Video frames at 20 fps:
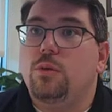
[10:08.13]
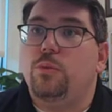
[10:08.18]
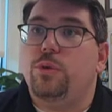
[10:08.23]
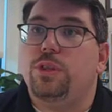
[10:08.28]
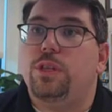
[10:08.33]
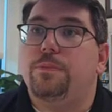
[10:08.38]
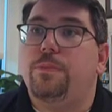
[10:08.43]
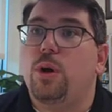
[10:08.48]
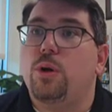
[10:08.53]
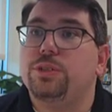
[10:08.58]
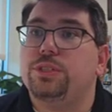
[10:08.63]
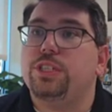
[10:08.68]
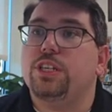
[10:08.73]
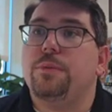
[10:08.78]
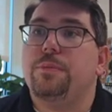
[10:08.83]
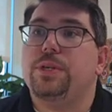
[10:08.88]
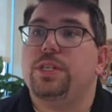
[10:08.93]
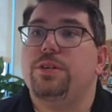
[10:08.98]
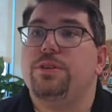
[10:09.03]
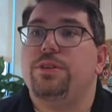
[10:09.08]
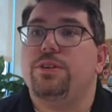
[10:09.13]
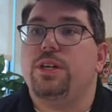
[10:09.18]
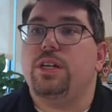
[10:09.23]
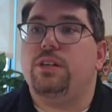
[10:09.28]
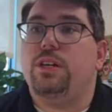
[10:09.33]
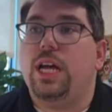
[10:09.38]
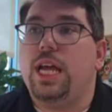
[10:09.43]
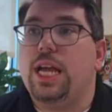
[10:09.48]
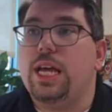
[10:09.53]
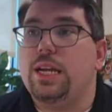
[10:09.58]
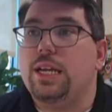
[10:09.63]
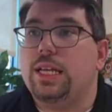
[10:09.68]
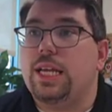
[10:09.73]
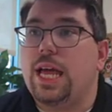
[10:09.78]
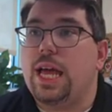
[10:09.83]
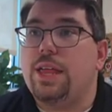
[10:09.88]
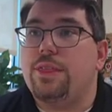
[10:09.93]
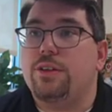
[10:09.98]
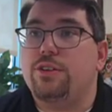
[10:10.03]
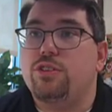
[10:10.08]
With the posterior pituitary gland,
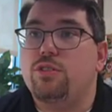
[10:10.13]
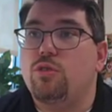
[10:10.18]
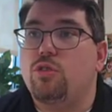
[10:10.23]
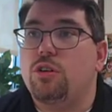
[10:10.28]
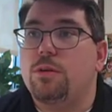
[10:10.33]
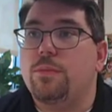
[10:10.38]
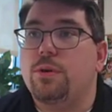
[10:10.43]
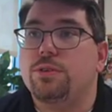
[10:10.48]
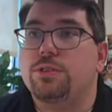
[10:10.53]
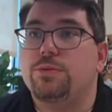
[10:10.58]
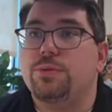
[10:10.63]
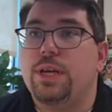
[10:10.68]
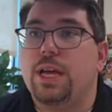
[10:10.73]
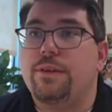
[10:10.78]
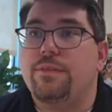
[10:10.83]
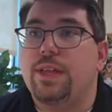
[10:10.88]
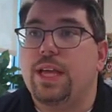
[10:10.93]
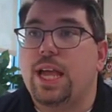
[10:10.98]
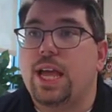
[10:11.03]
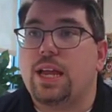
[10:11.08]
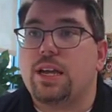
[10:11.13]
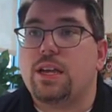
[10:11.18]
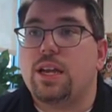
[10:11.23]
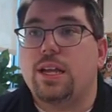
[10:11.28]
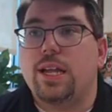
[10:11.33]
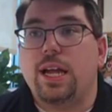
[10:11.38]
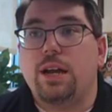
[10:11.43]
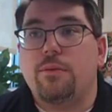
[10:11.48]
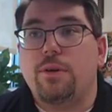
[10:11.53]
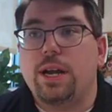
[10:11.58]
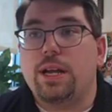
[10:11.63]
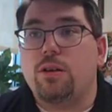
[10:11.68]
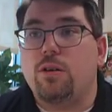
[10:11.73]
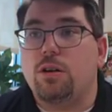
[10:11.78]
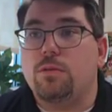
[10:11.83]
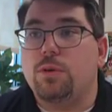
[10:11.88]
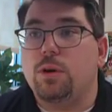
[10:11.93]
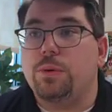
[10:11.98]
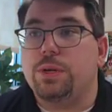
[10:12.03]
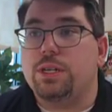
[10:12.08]
again, the two hormones, we have the antidiuretic
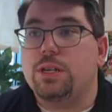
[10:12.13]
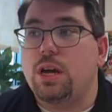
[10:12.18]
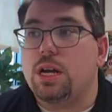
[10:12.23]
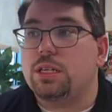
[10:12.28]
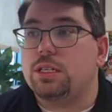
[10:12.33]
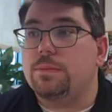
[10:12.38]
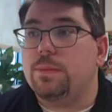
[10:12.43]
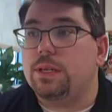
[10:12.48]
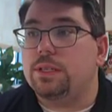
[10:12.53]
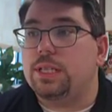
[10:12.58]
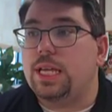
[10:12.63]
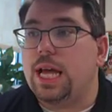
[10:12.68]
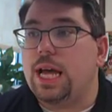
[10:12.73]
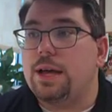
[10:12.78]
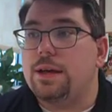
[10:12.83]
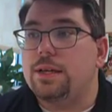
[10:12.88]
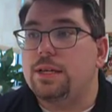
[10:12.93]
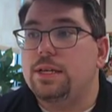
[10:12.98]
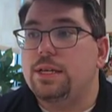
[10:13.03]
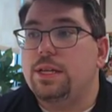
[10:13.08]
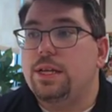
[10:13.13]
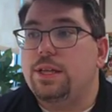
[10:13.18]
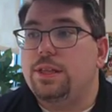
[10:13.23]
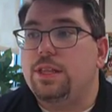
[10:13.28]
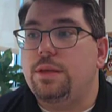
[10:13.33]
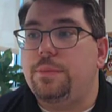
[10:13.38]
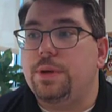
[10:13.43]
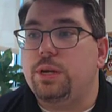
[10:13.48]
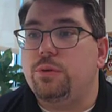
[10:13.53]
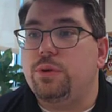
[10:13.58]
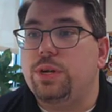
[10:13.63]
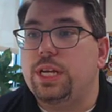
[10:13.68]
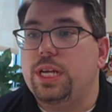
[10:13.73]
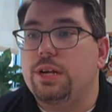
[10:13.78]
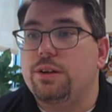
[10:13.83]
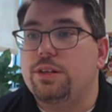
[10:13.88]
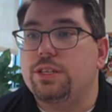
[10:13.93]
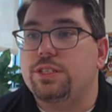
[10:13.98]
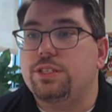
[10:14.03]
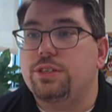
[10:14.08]
hormone. We talked about that. The big one
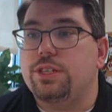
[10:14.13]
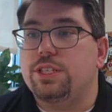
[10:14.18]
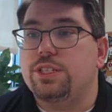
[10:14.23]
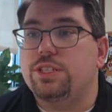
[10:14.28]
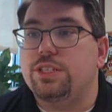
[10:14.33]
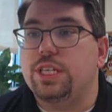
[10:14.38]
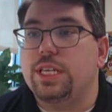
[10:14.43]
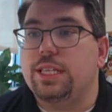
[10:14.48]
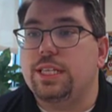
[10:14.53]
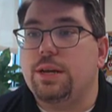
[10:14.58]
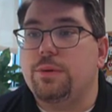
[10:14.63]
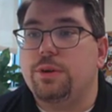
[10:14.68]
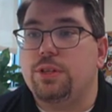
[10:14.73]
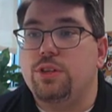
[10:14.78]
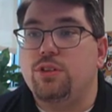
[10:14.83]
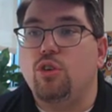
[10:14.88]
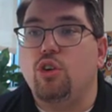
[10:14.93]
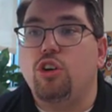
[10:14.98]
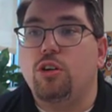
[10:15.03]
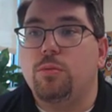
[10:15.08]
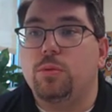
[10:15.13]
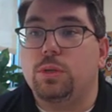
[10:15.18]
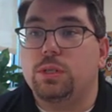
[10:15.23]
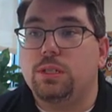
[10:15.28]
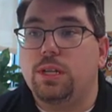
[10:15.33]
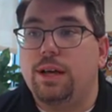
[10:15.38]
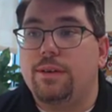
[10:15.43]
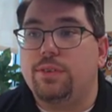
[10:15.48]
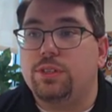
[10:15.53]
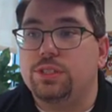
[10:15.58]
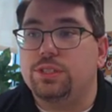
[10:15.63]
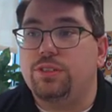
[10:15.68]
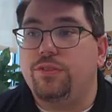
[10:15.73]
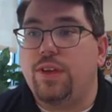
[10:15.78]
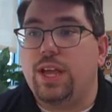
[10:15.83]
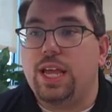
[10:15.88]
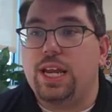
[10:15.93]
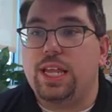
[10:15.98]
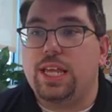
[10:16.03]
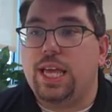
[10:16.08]
here is you can see that with normal levels of
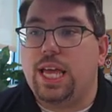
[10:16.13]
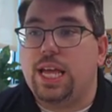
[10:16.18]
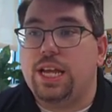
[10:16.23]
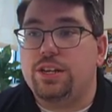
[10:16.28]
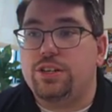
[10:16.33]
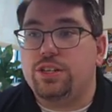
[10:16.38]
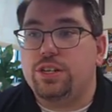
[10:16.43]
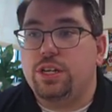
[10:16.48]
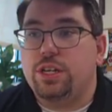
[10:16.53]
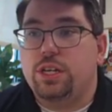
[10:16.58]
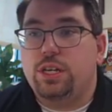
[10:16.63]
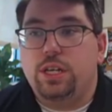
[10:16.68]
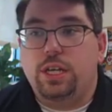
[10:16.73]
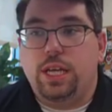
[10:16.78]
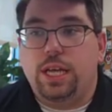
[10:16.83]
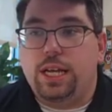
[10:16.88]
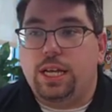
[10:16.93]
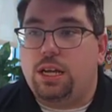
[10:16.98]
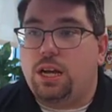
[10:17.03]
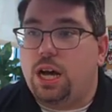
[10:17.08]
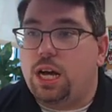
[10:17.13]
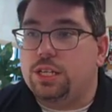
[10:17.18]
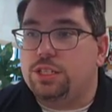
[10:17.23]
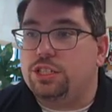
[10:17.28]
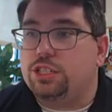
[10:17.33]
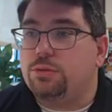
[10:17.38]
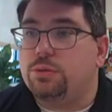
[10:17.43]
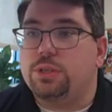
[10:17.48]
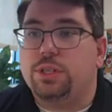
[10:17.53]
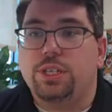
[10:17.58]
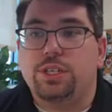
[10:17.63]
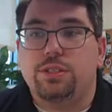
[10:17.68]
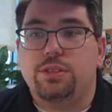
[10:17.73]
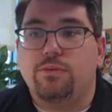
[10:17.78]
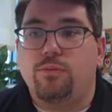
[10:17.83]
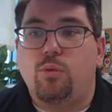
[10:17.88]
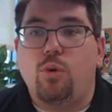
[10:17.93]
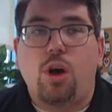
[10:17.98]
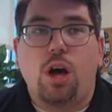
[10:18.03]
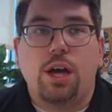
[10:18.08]
ADH, it causes a release
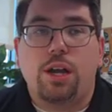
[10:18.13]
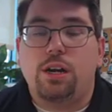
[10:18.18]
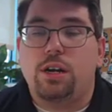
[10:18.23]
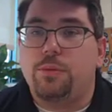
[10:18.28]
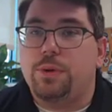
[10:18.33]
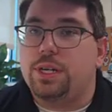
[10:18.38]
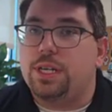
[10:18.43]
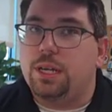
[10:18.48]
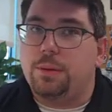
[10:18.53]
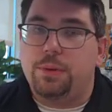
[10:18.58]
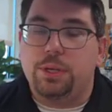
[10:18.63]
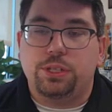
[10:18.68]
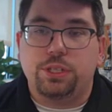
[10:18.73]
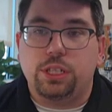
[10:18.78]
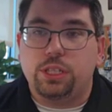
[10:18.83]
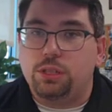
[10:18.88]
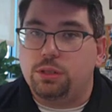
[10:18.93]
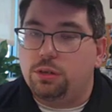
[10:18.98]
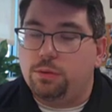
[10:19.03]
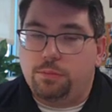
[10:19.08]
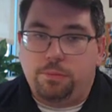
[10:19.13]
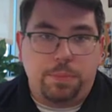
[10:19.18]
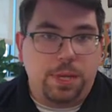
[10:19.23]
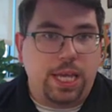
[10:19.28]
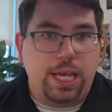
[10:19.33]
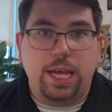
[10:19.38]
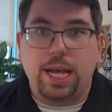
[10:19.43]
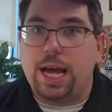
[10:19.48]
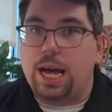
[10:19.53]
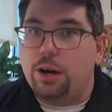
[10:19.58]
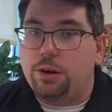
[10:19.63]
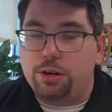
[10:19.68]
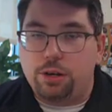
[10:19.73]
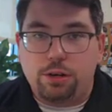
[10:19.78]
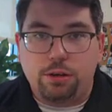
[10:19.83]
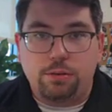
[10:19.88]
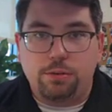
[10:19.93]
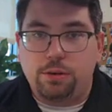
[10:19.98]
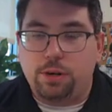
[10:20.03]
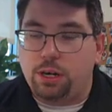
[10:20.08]
of water. We typically pee out,
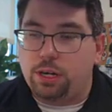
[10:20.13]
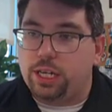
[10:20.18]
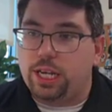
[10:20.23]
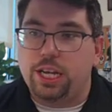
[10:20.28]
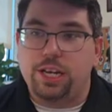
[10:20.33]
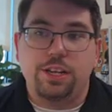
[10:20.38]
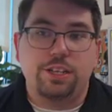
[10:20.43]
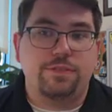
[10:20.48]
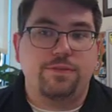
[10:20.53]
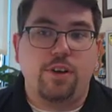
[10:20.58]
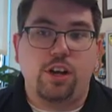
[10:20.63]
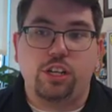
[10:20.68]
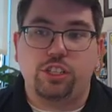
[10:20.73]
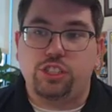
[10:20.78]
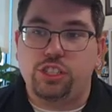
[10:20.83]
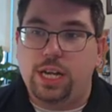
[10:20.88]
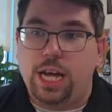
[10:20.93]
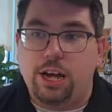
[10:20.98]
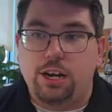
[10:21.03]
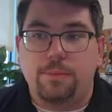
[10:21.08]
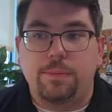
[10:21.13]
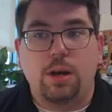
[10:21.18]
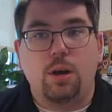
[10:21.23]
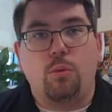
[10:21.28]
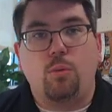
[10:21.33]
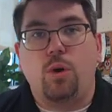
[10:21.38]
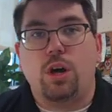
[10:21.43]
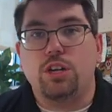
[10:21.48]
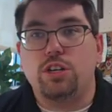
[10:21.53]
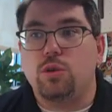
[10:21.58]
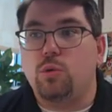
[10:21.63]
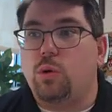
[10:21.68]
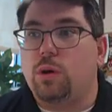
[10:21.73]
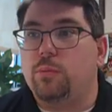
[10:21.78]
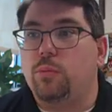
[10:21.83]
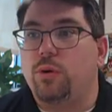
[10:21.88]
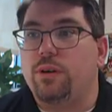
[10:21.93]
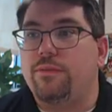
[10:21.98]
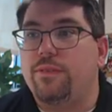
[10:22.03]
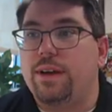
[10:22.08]
or our kidneys function out about 1 to
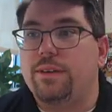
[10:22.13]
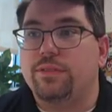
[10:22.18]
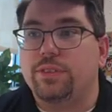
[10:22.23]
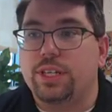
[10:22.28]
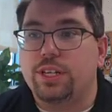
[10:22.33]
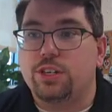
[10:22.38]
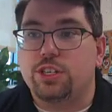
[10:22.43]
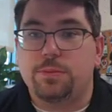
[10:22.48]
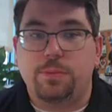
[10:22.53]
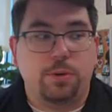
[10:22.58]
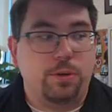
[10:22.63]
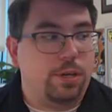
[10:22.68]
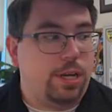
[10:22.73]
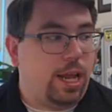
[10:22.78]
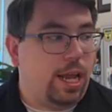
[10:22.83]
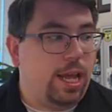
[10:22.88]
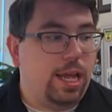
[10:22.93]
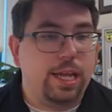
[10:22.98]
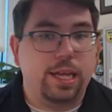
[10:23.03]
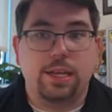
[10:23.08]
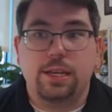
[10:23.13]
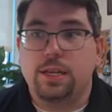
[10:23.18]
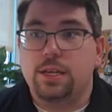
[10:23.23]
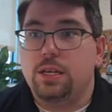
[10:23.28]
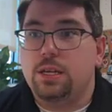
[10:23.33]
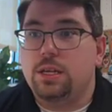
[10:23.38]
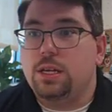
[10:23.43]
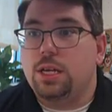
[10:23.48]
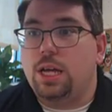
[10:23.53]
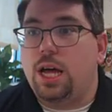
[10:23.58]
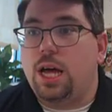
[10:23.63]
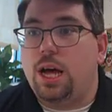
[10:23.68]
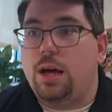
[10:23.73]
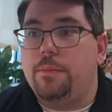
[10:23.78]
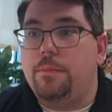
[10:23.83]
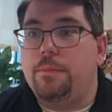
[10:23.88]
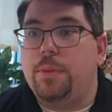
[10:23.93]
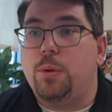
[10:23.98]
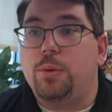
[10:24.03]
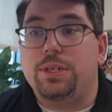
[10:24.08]
1.5 liters per day.
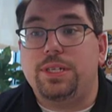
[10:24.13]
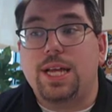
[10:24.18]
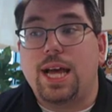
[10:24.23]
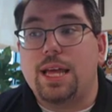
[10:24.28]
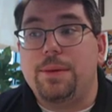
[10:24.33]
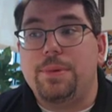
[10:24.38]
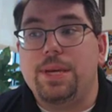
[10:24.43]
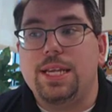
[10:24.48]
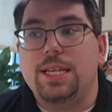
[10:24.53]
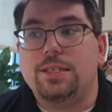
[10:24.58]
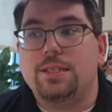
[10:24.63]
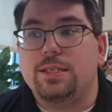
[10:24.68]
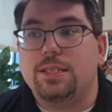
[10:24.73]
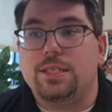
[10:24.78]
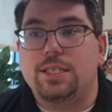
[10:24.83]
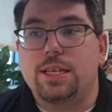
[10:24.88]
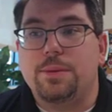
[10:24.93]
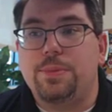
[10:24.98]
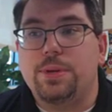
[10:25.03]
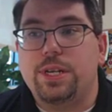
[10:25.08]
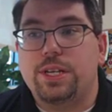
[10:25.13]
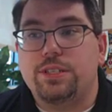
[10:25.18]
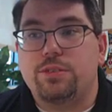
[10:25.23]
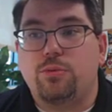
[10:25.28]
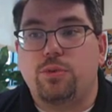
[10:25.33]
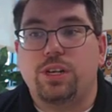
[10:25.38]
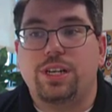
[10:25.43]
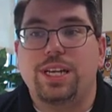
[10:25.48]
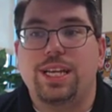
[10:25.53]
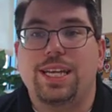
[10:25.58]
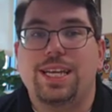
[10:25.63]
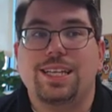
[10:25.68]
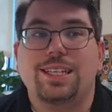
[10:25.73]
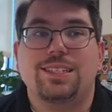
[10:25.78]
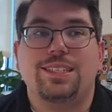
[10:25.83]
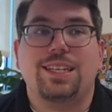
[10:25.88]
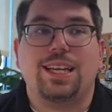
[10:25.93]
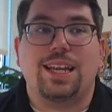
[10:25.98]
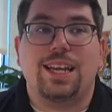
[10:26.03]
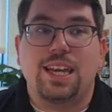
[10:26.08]
But with diabetes insipidus, we're going to get
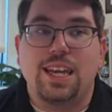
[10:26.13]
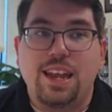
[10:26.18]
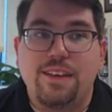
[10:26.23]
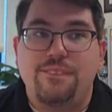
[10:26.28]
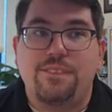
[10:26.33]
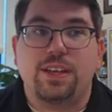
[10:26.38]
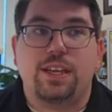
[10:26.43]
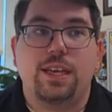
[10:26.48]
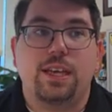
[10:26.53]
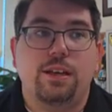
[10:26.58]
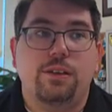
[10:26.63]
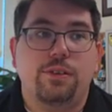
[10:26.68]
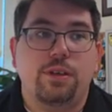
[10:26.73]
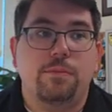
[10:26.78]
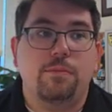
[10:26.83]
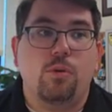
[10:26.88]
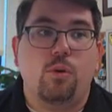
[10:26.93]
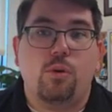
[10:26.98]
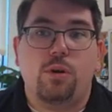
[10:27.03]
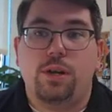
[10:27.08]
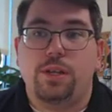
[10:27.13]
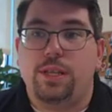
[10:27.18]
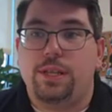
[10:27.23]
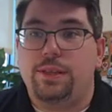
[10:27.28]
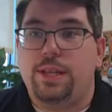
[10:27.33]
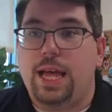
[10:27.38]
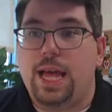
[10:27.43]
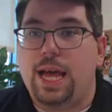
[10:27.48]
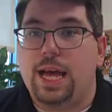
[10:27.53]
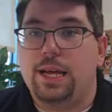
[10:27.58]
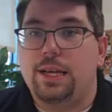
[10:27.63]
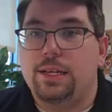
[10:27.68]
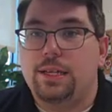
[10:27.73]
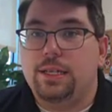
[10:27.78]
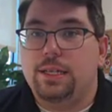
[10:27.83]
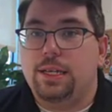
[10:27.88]
significantly more than that.